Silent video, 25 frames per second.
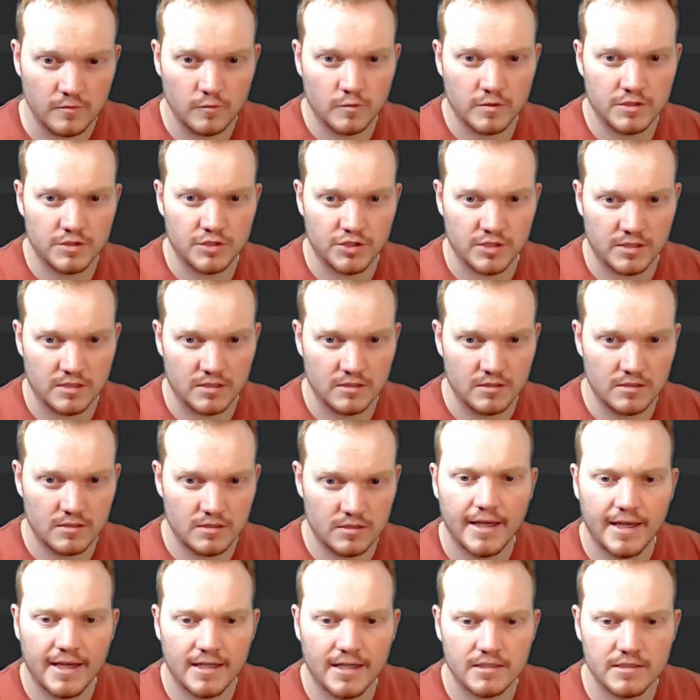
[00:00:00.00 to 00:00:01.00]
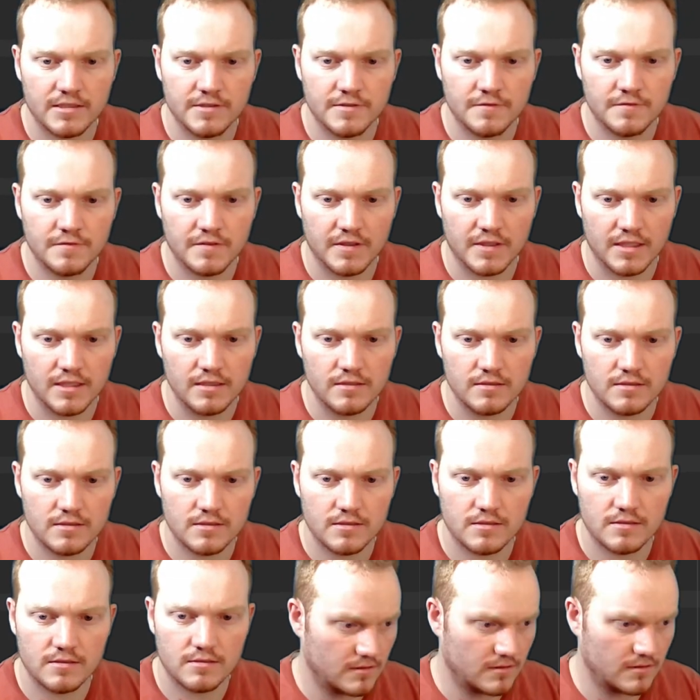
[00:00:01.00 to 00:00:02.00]
which is
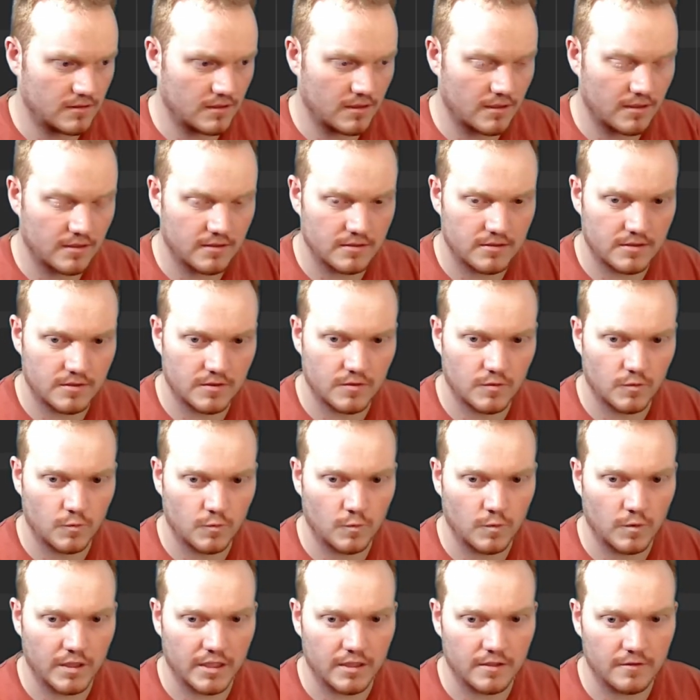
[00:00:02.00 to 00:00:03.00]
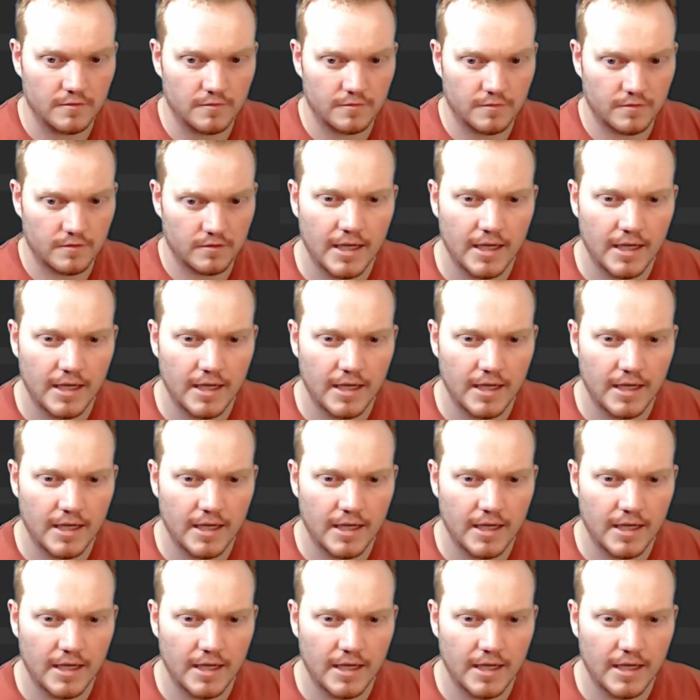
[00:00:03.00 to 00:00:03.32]
activate dot wave.